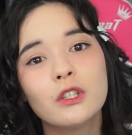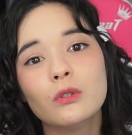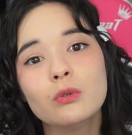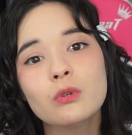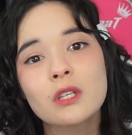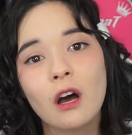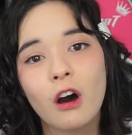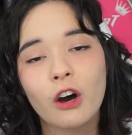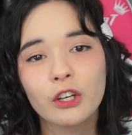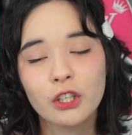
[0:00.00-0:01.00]
use
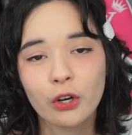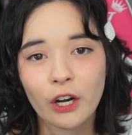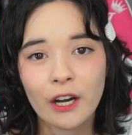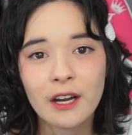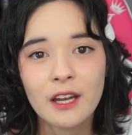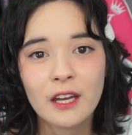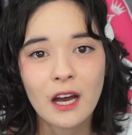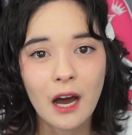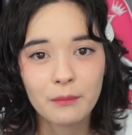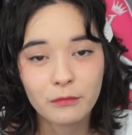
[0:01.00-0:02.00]
on your
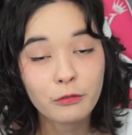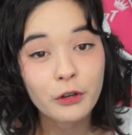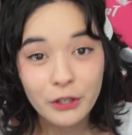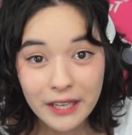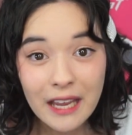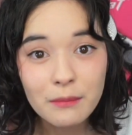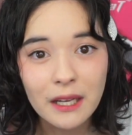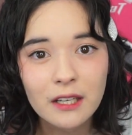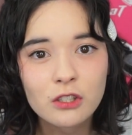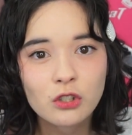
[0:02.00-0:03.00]
for your
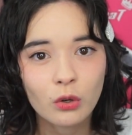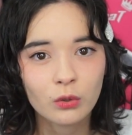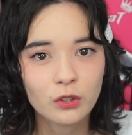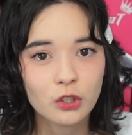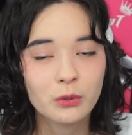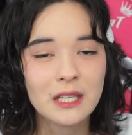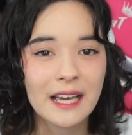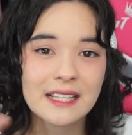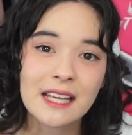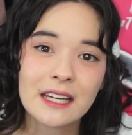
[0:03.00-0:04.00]
gaming. So you'd
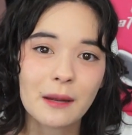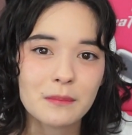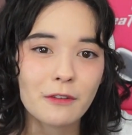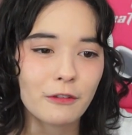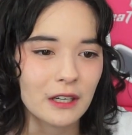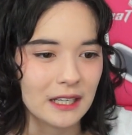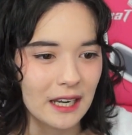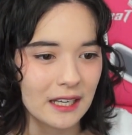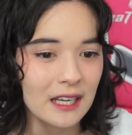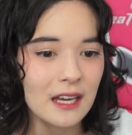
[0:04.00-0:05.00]
like set it up differently.
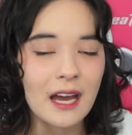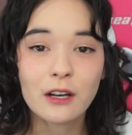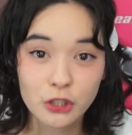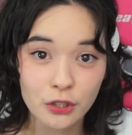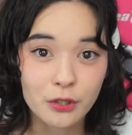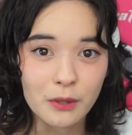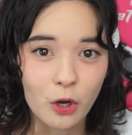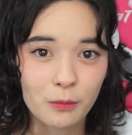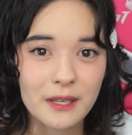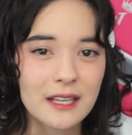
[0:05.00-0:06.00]
Like I'll show you in
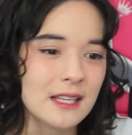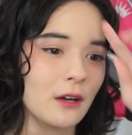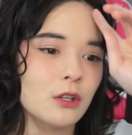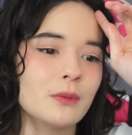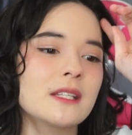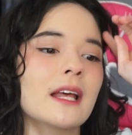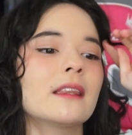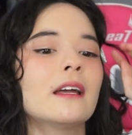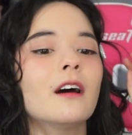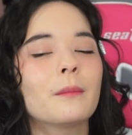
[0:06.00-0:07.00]
OBS how you would set
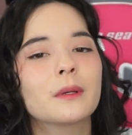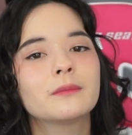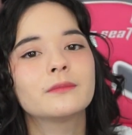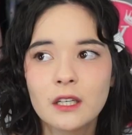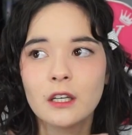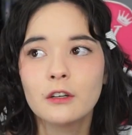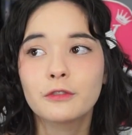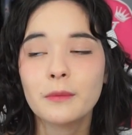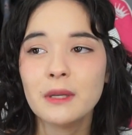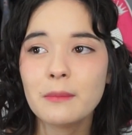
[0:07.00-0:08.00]
that up.
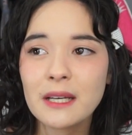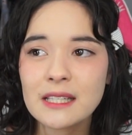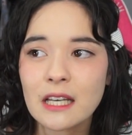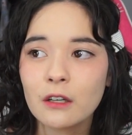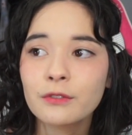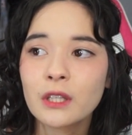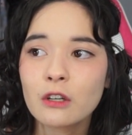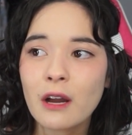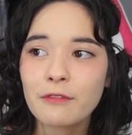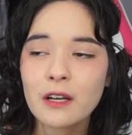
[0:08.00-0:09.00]
For me myself, the
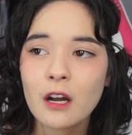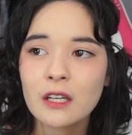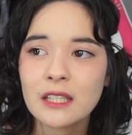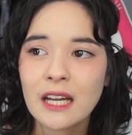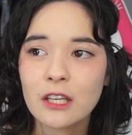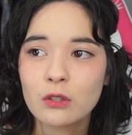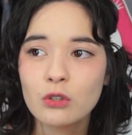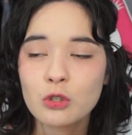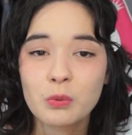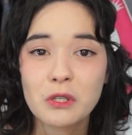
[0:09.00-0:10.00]
graphic card that I
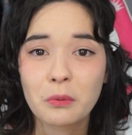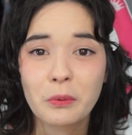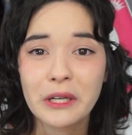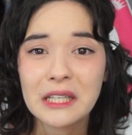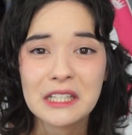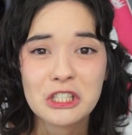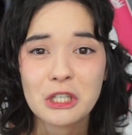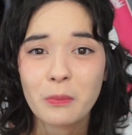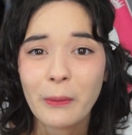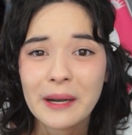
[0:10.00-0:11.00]
used was a really
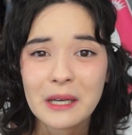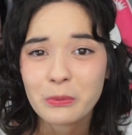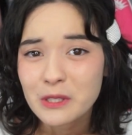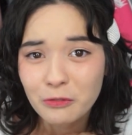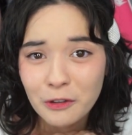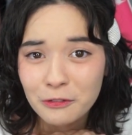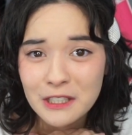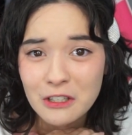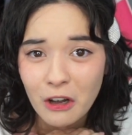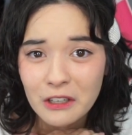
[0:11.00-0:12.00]
cheap one. It was
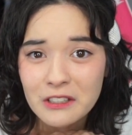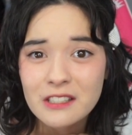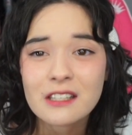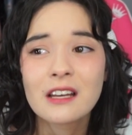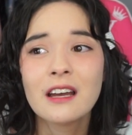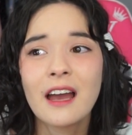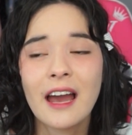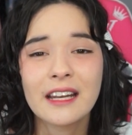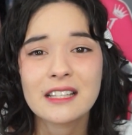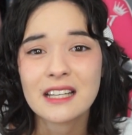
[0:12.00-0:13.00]
$50
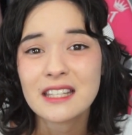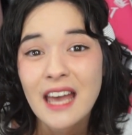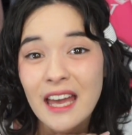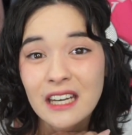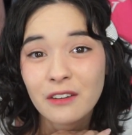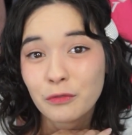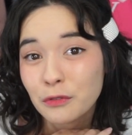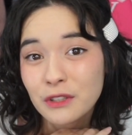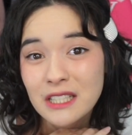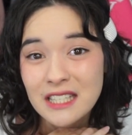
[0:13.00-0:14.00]
and it's a
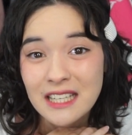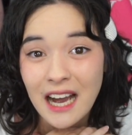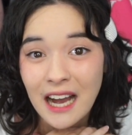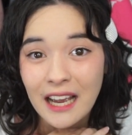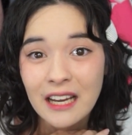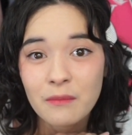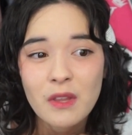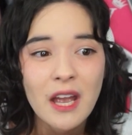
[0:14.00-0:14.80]
1050 Ti,